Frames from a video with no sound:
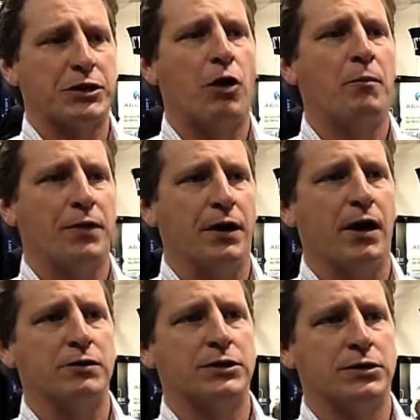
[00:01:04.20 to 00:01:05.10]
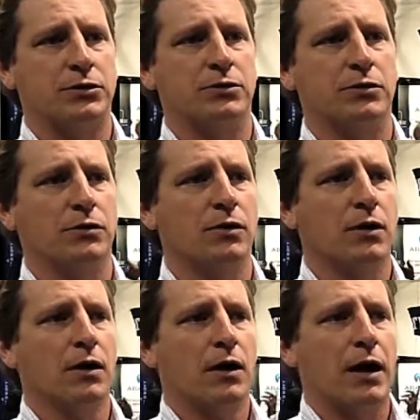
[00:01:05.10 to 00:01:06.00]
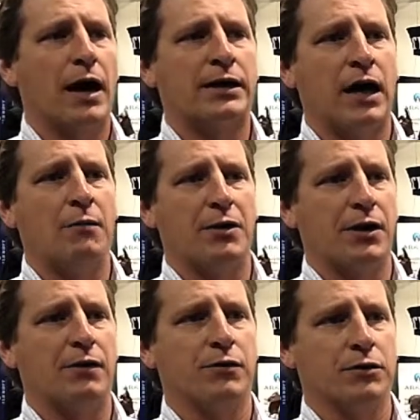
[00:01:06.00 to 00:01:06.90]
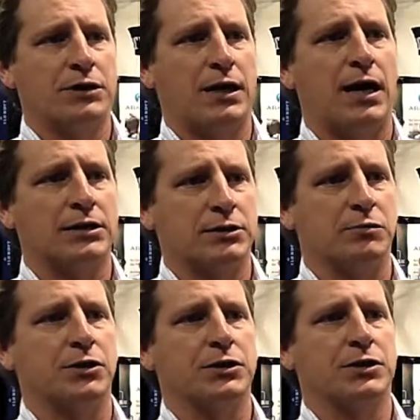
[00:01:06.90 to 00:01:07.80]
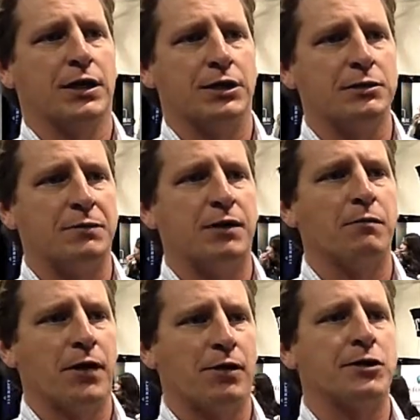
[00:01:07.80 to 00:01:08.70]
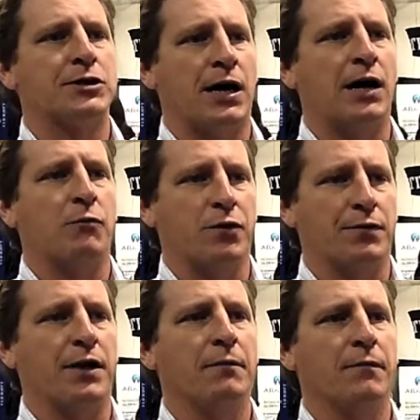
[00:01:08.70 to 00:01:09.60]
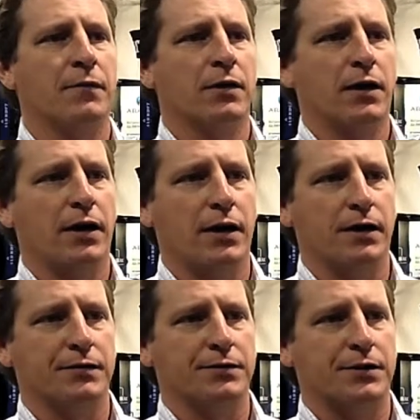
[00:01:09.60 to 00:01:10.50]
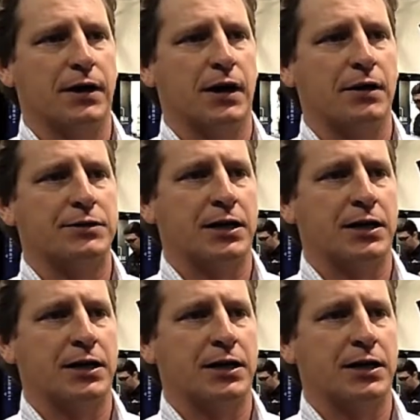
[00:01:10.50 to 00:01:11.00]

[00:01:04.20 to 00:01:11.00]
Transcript: is helping us to accommodate those customers and spend better time with them and uh,